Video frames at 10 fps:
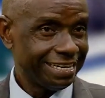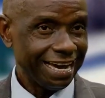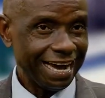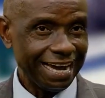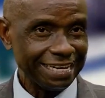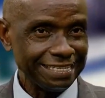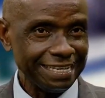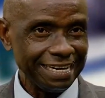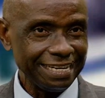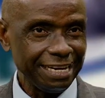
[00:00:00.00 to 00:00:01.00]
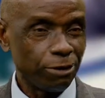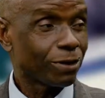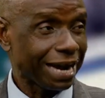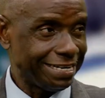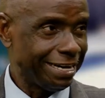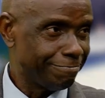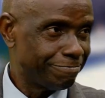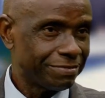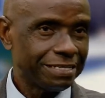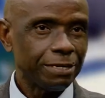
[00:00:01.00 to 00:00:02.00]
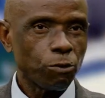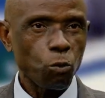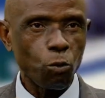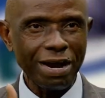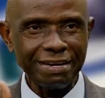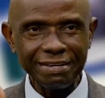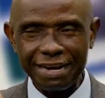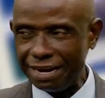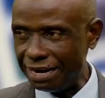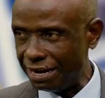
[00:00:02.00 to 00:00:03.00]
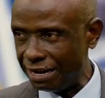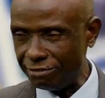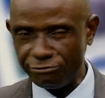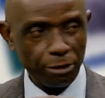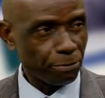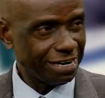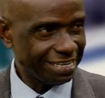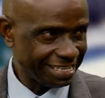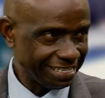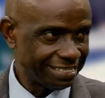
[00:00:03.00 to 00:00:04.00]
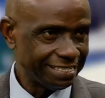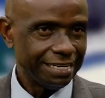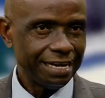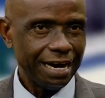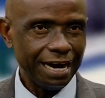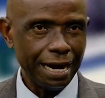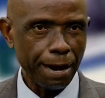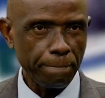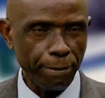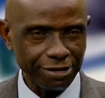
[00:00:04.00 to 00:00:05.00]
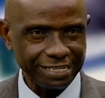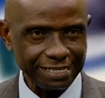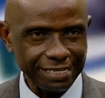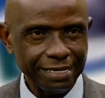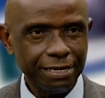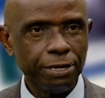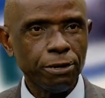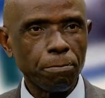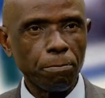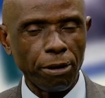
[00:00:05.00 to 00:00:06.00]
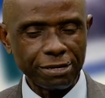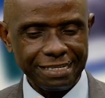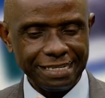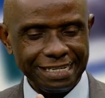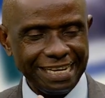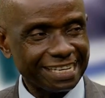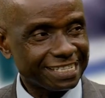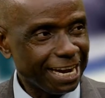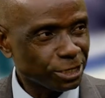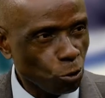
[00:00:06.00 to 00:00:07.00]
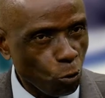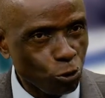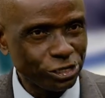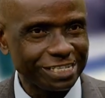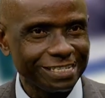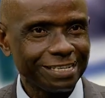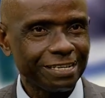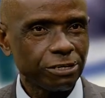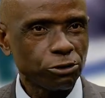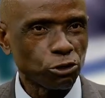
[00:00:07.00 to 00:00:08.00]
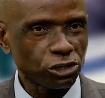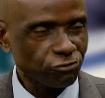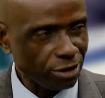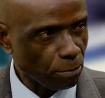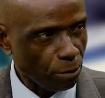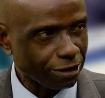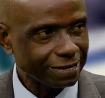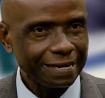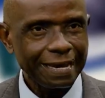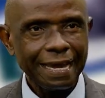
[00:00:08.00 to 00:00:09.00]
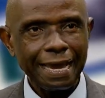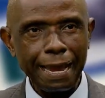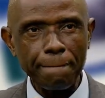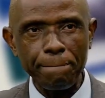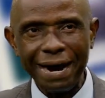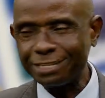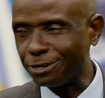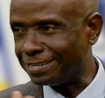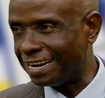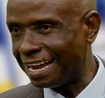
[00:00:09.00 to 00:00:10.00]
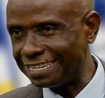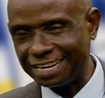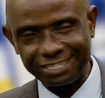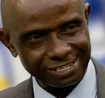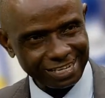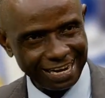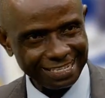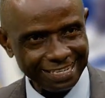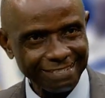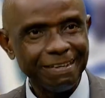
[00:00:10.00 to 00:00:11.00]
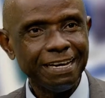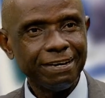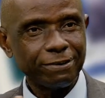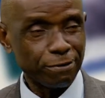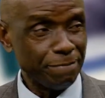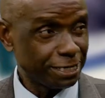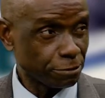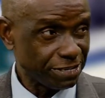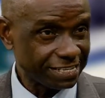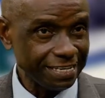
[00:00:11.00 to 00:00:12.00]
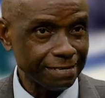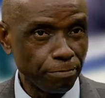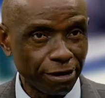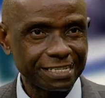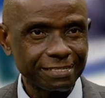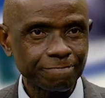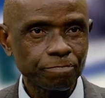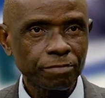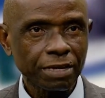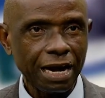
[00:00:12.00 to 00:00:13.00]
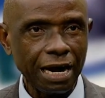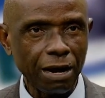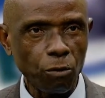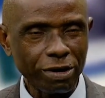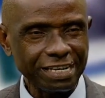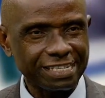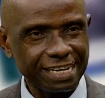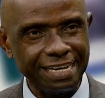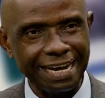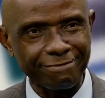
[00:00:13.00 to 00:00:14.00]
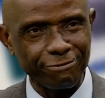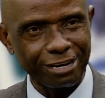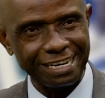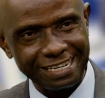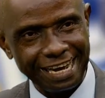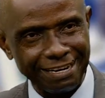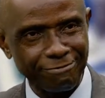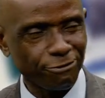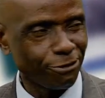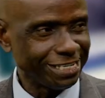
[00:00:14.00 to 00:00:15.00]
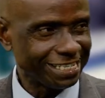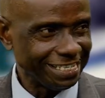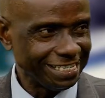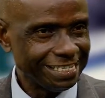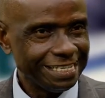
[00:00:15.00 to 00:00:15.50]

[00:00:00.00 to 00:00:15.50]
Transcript: and they look at them when formulating policy. But the extent to which those frameworks impact on the larger society remain to be seen. But what they say in advocacy and influencing,